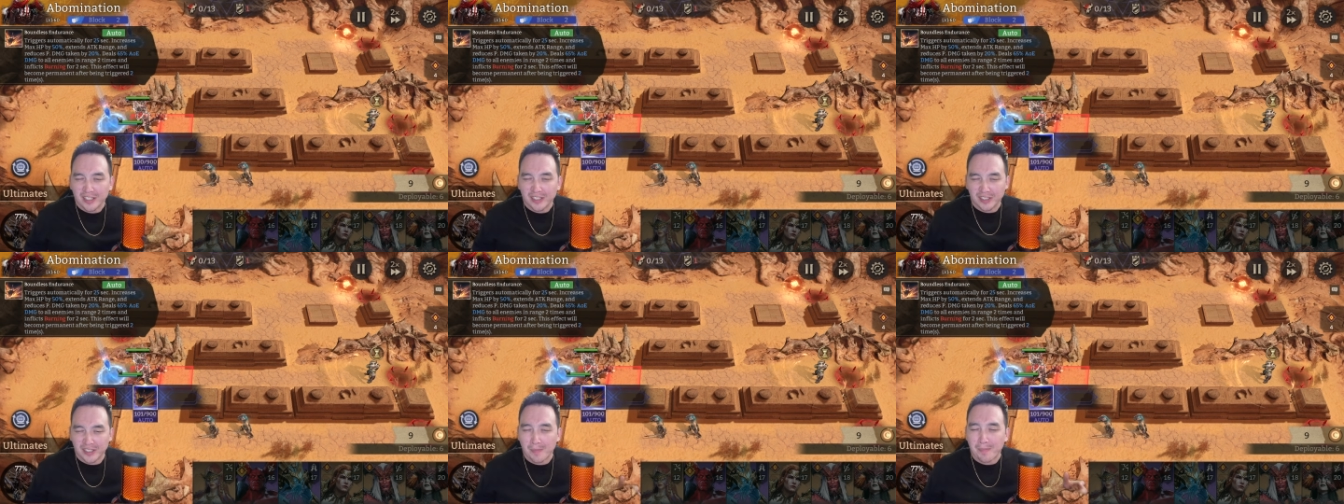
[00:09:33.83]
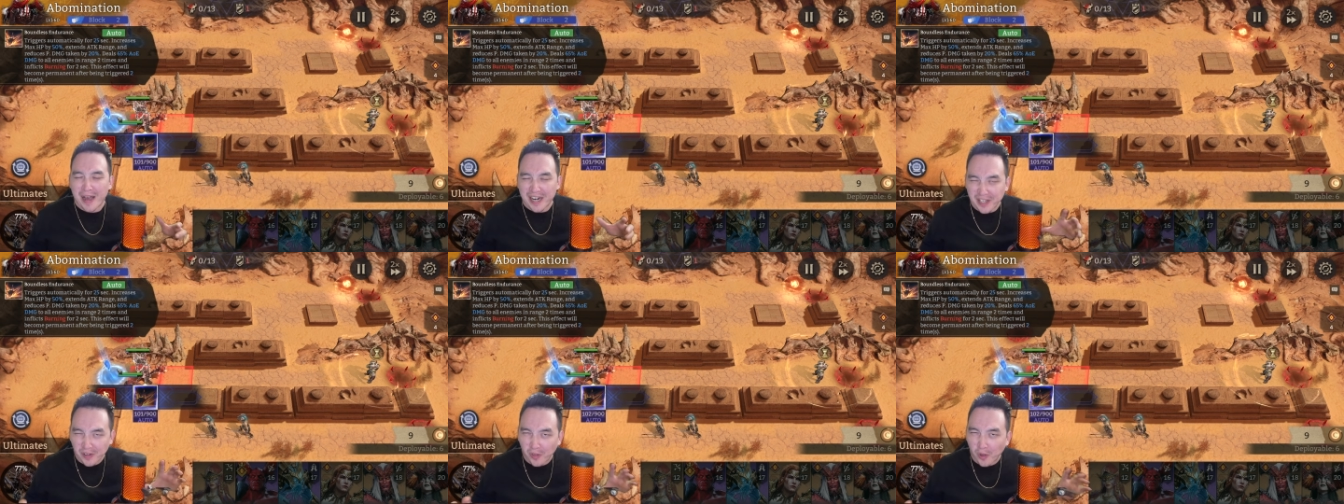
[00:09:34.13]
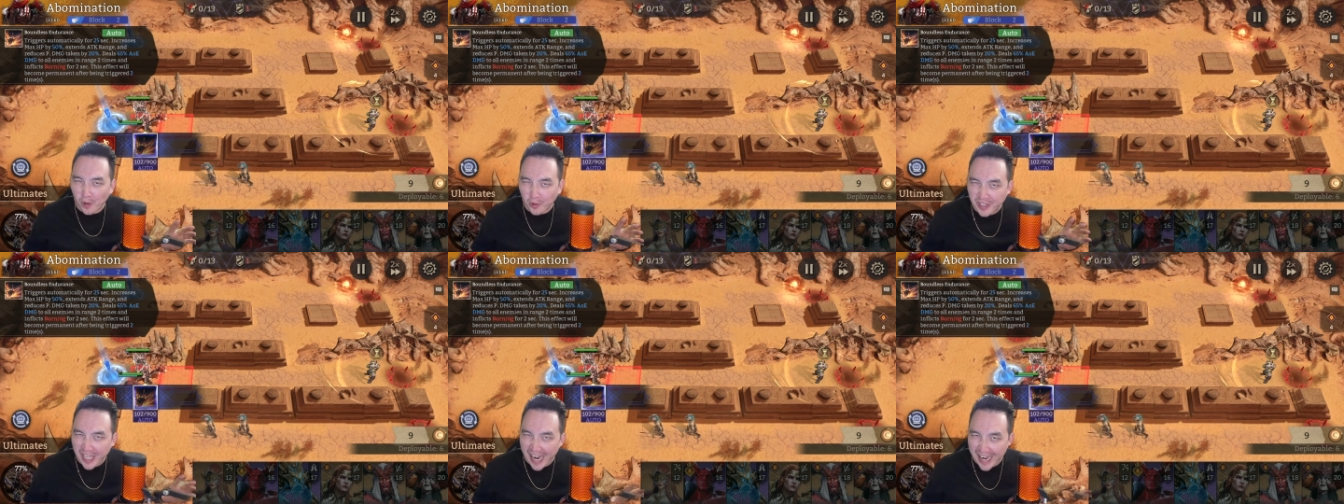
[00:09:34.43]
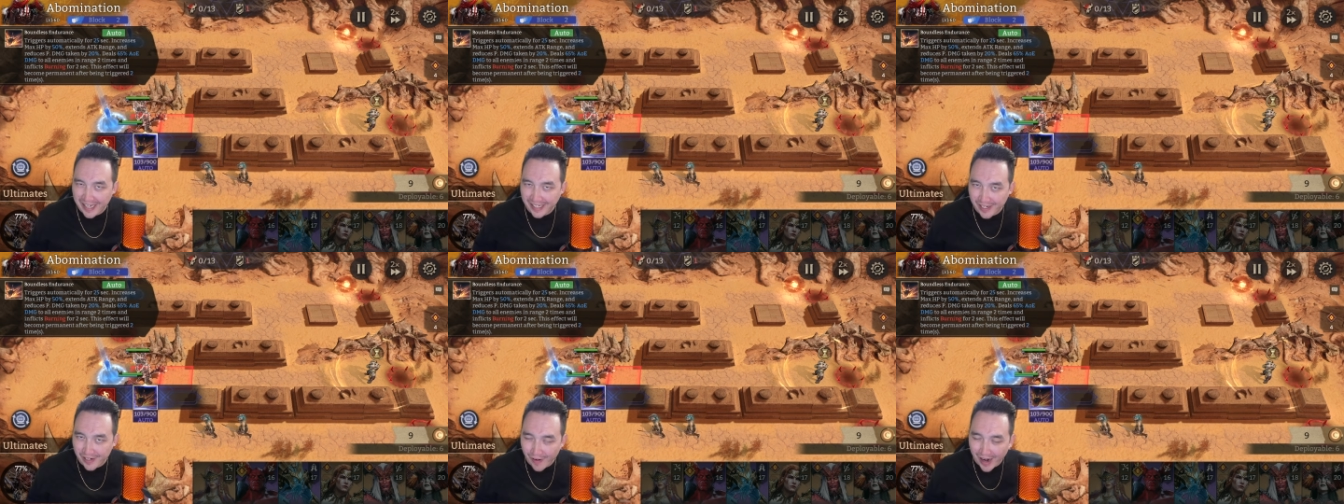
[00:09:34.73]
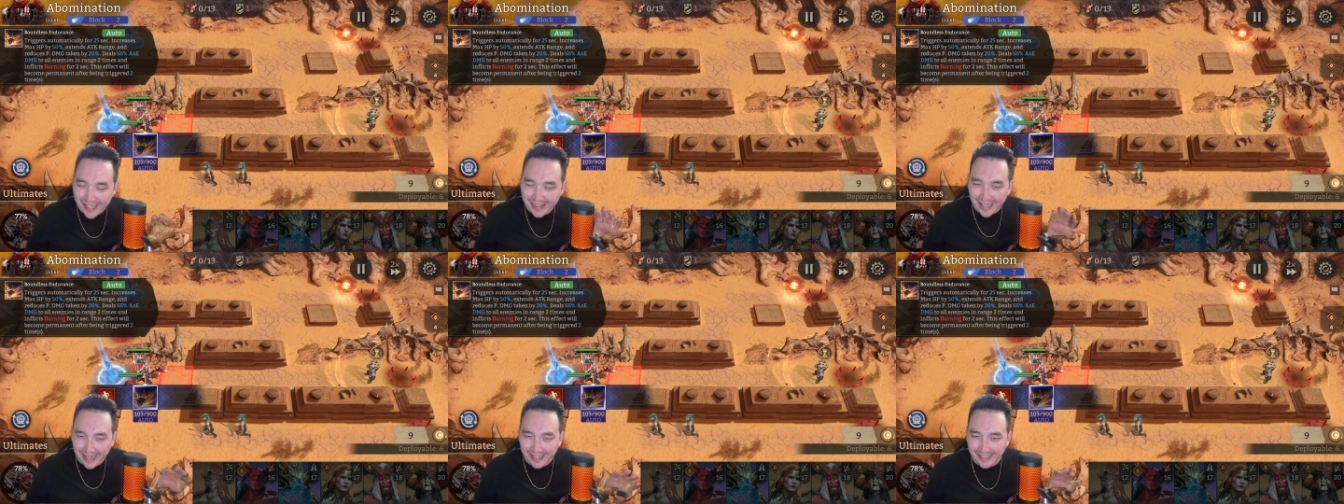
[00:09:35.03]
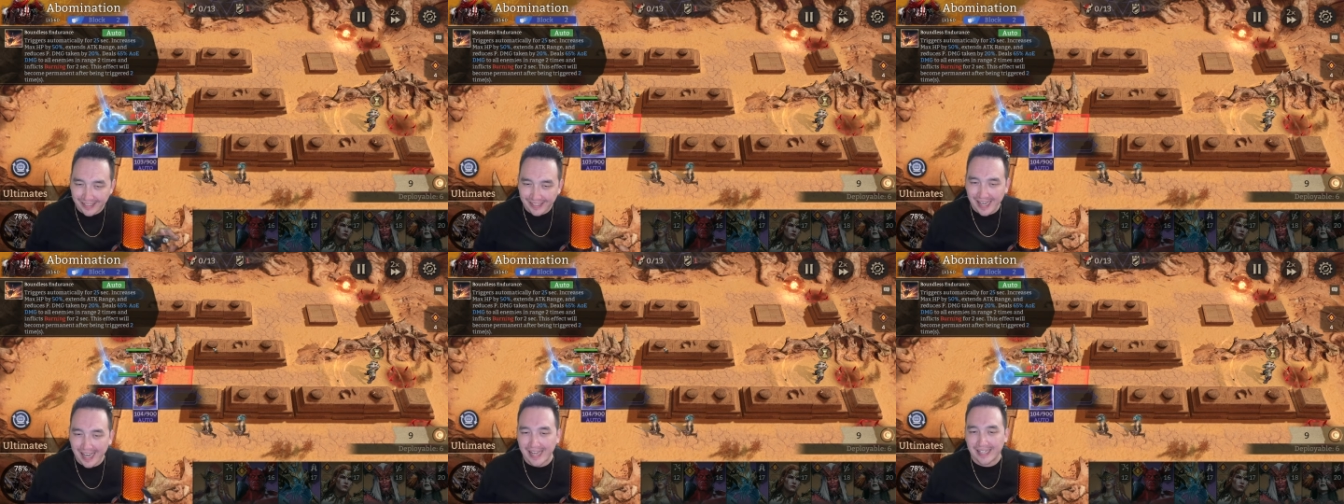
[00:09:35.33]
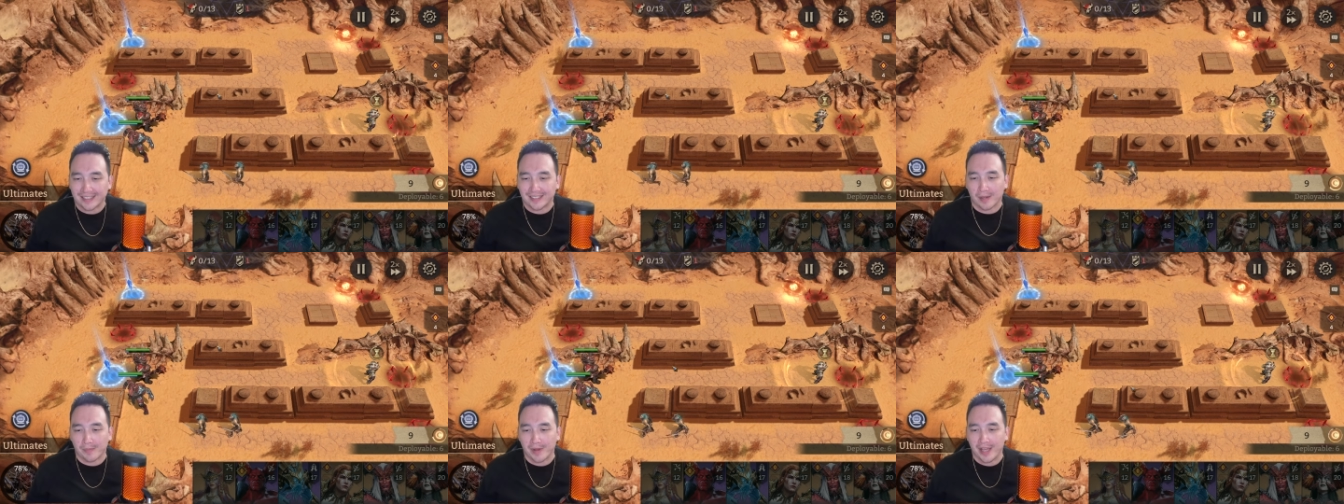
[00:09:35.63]
somebody a little tanky, right, that could
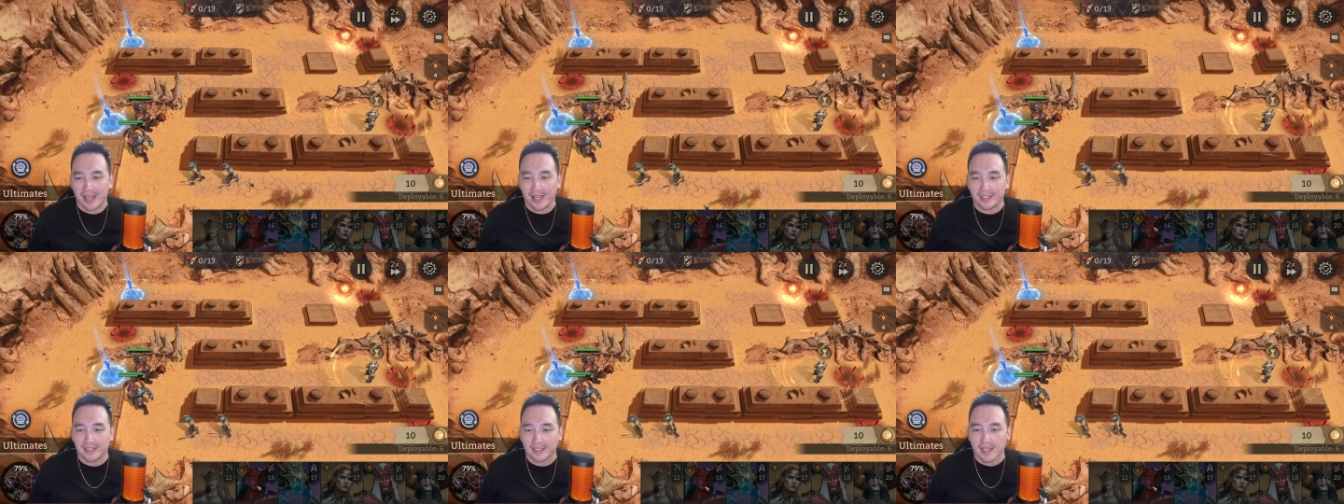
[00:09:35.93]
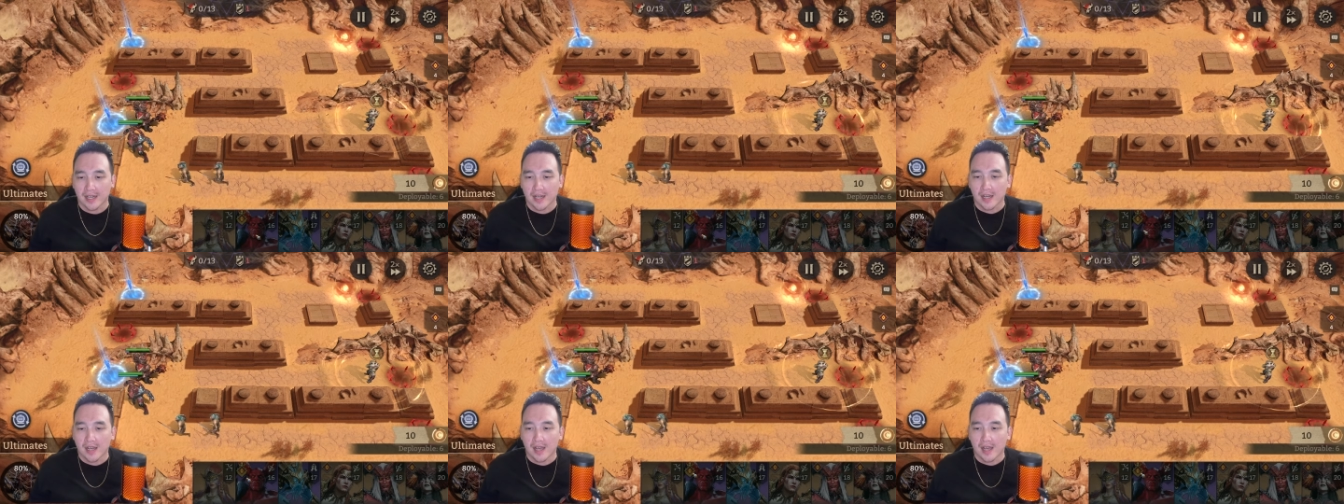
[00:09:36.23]
take some hits.